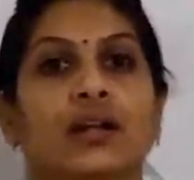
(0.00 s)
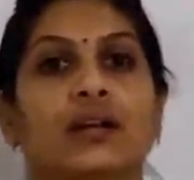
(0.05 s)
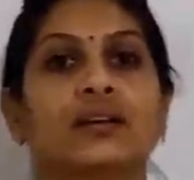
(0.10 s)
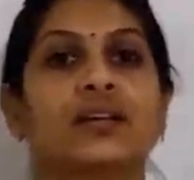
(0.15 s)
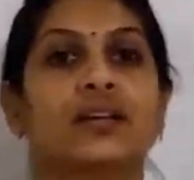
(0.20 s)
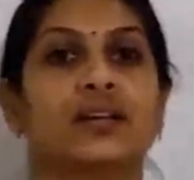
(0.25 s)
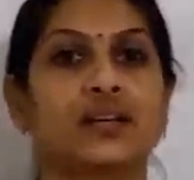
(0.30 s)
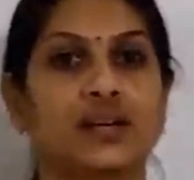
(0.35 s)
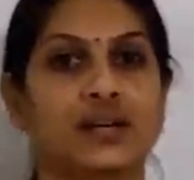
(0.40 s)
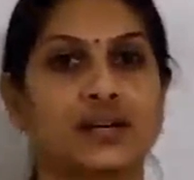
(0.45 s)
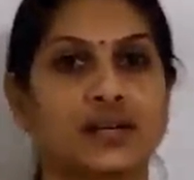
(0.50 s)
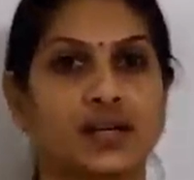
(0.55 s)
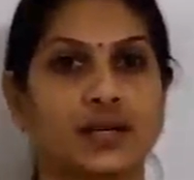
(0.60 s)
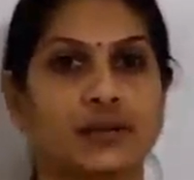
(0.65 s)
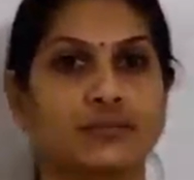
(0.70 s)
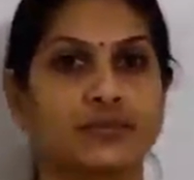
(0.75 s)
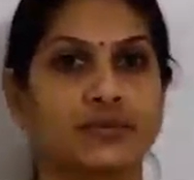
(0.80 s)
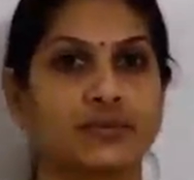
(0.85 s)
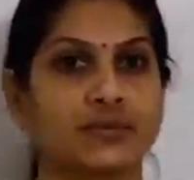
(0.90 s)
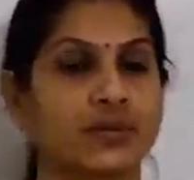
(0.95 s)
data
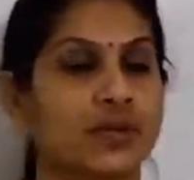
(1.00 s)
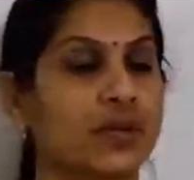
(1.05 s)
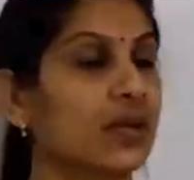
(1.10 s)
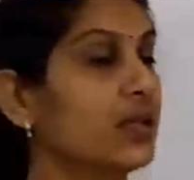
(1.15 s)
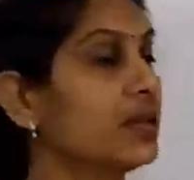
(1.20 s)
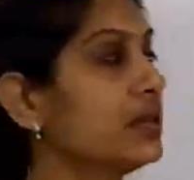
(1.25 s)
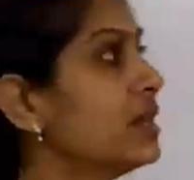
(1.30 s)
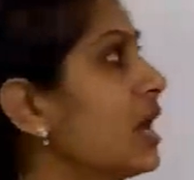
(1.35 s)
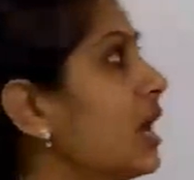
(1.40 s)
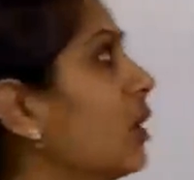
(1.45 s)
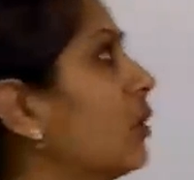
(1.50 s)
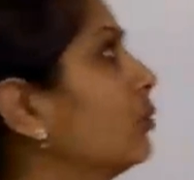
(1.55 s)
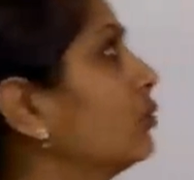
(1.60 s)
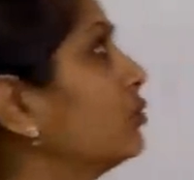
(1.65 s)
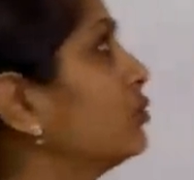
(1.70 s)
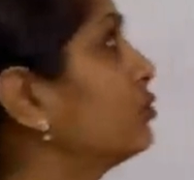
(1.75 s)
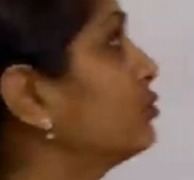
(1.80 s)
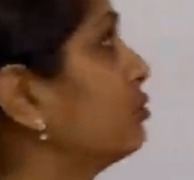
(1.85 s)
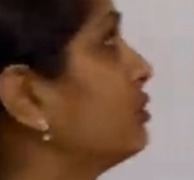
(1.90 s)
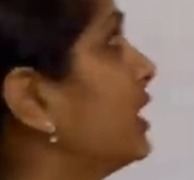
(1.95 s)
types.
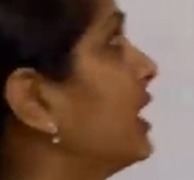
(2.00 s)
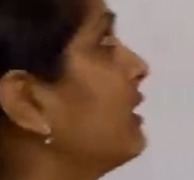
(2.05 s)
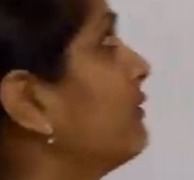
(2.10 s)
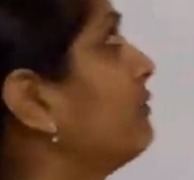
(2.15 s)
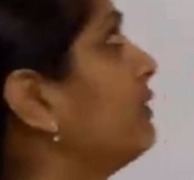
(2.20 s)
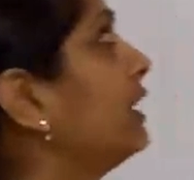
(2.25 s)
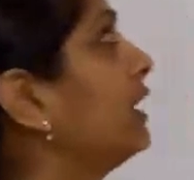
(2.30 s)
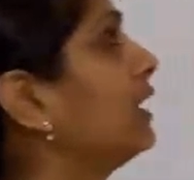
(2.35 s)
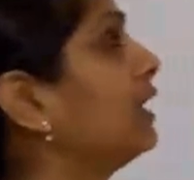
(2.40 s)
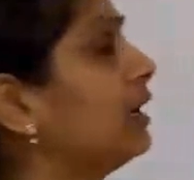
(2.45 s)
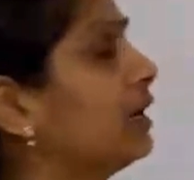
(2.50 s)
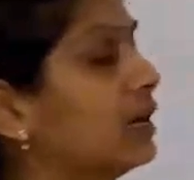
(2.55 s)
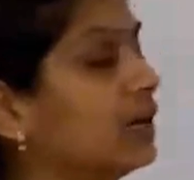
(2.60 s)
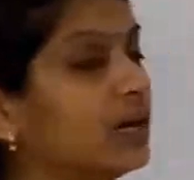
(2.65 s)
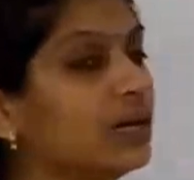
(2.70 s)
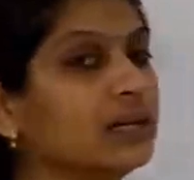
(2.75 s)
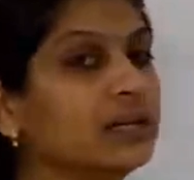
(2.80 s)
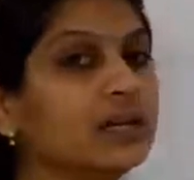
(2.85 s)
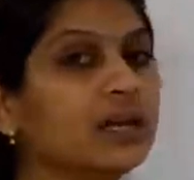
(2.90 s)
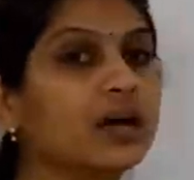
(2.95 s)
Now, today we
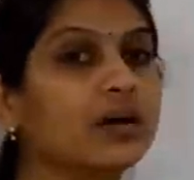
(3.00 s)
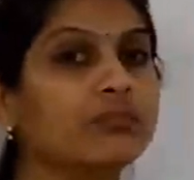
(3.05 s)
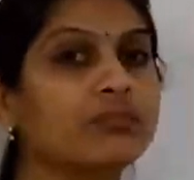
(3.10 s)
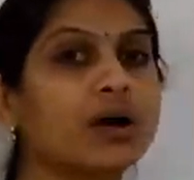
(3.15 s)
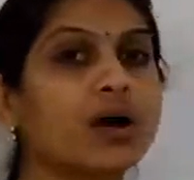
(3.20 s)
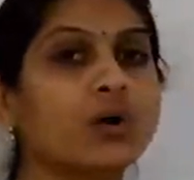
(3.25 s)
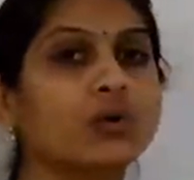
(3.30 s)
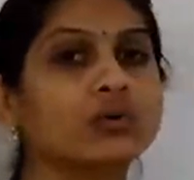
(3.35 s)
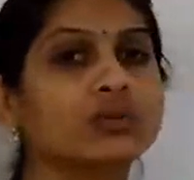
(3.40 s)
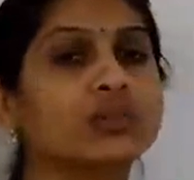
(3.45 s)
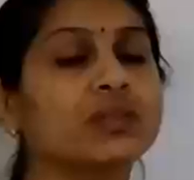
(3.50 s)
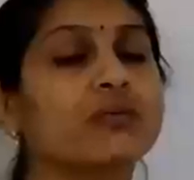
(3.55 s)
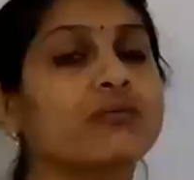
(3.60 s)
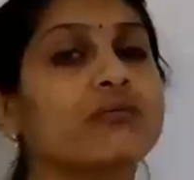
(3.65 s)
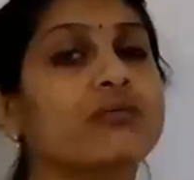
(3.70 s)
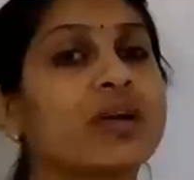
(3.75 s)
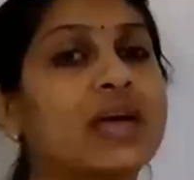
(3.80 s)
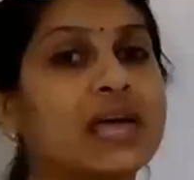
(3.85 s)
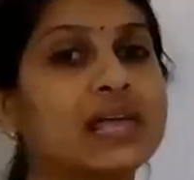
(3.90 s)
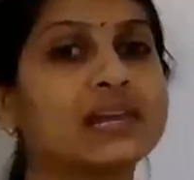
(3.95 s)
learn about the
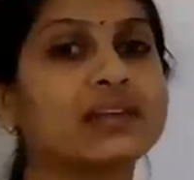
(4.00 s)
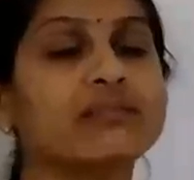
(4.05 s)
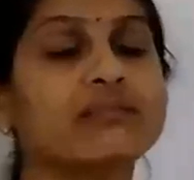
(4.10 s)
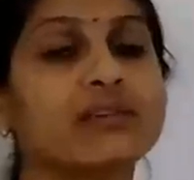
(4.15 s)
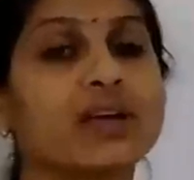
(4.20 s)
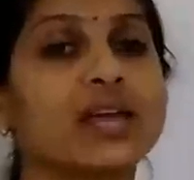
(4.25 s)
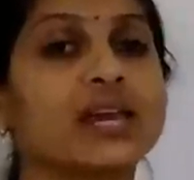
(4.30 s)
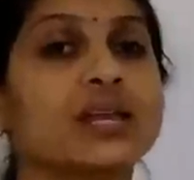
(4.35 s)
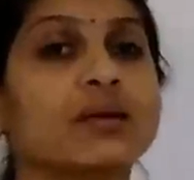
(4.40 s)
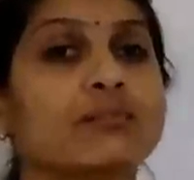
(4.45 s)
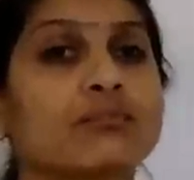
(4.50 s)
very